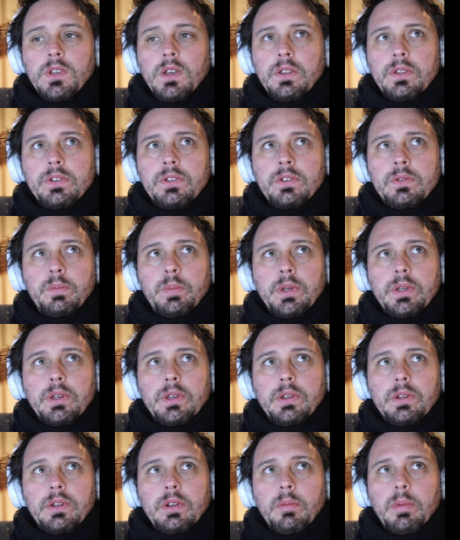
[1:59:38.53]
this has
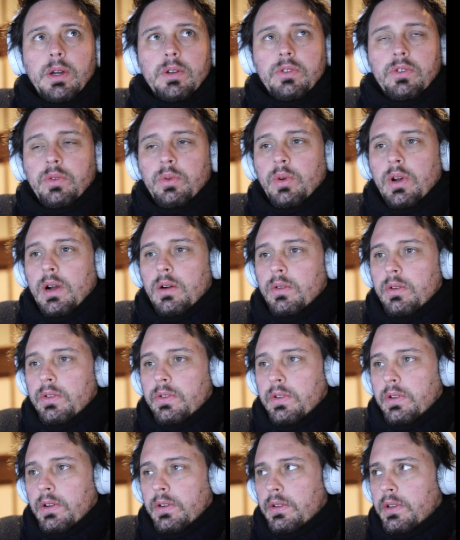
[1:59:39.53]
been about 2
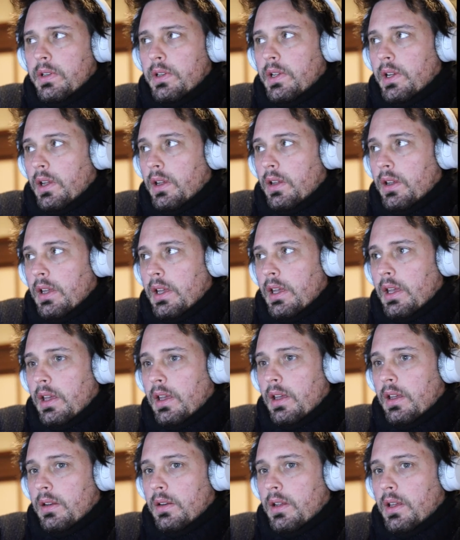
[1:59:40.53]
hours here today,
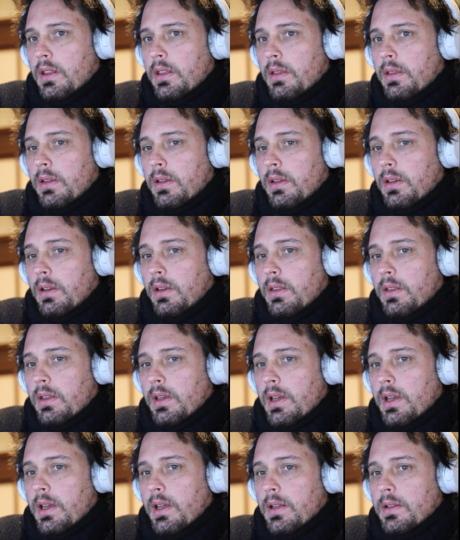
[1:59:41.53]
and I think
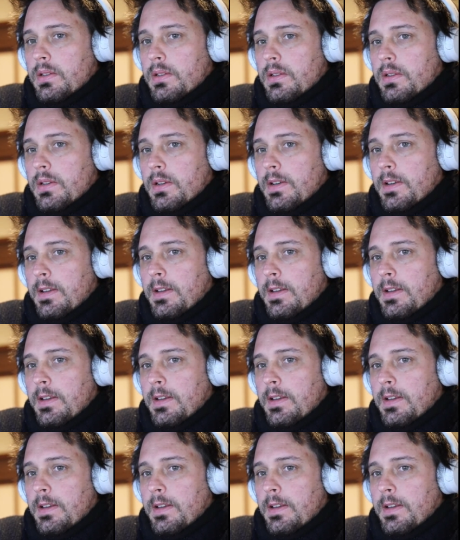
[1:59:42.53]
that